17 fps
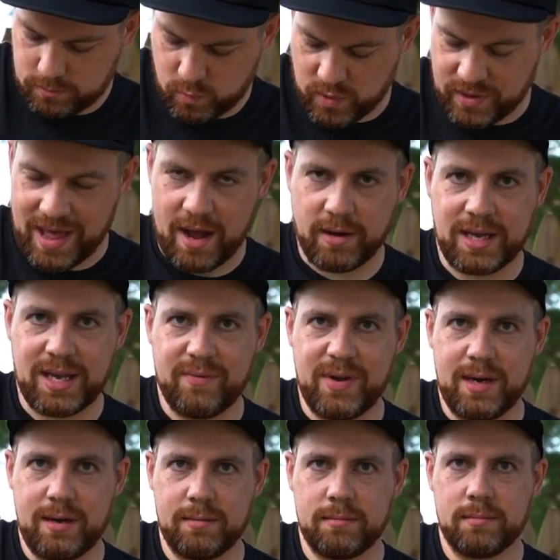Without
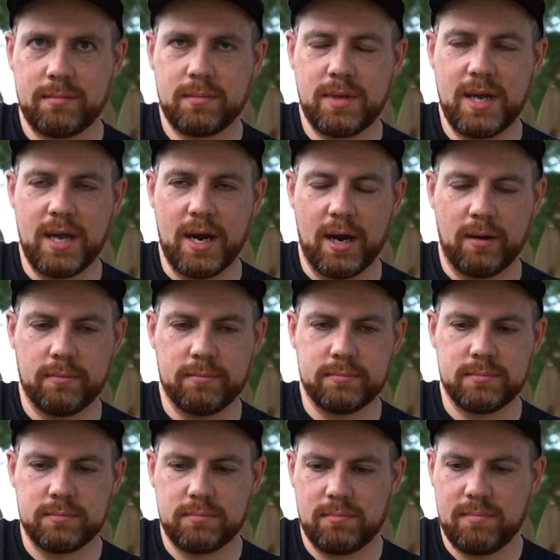giving, you know,
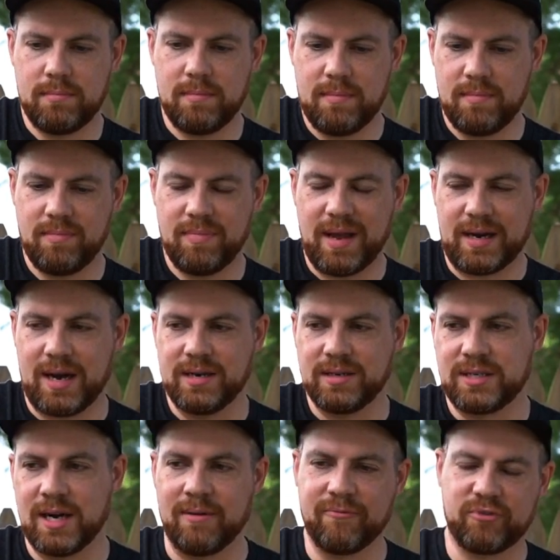like
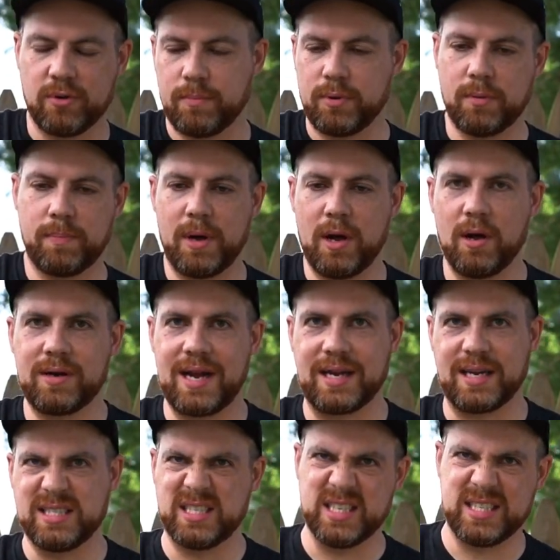uncomfortable bulk. I
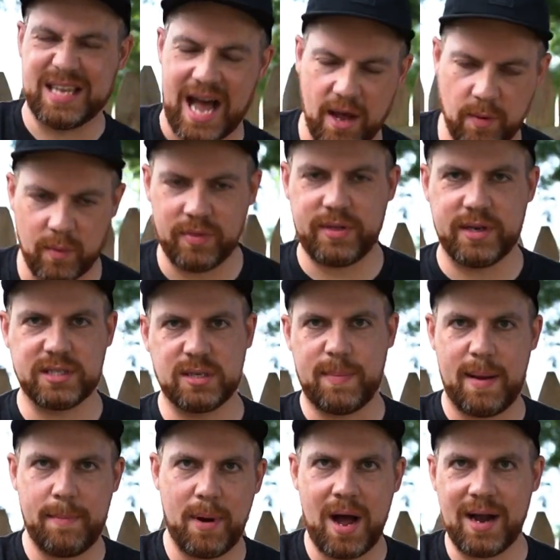could sit down with this in
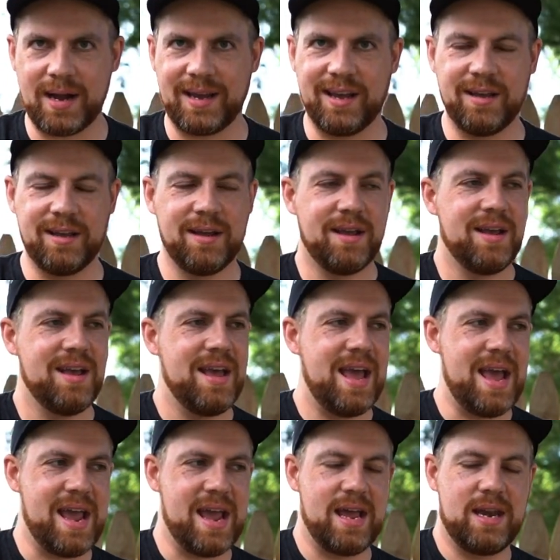my pocket
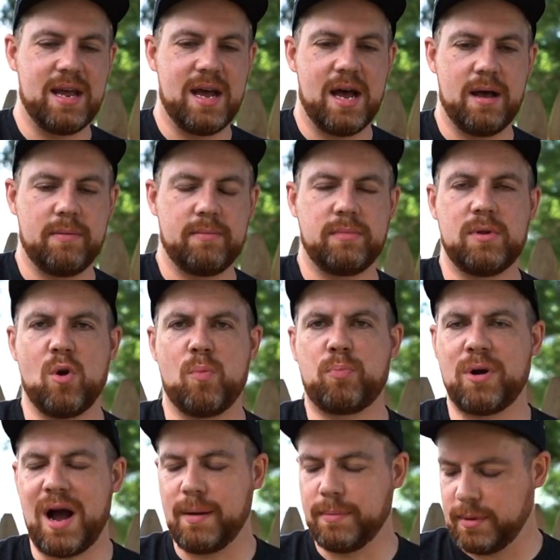and no
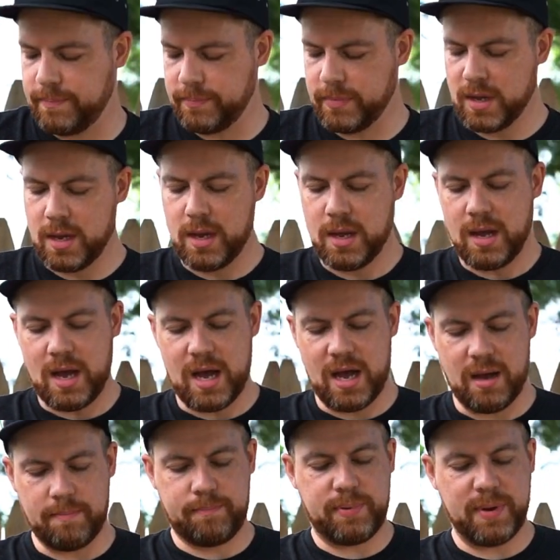problem.
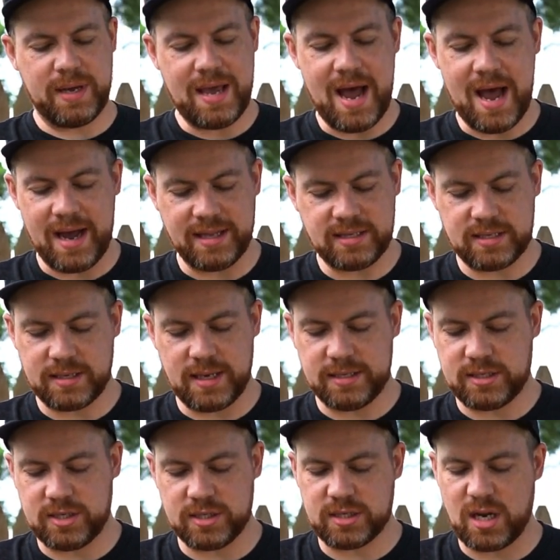But yeah, it's
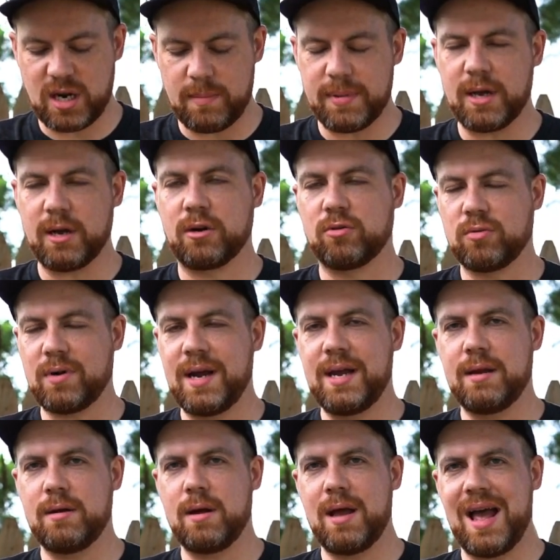just gonna be a
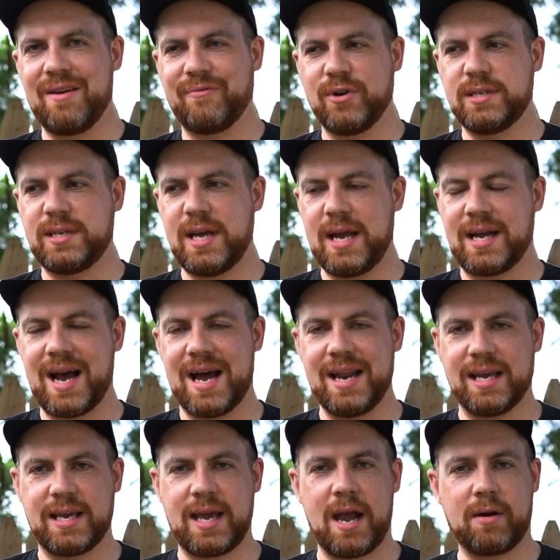great everyday
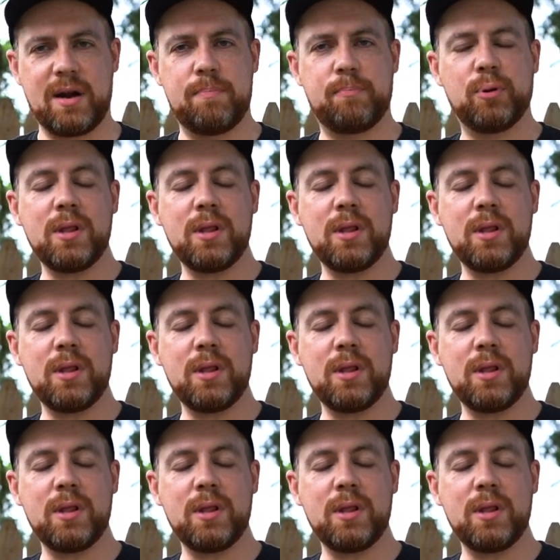kind of carry.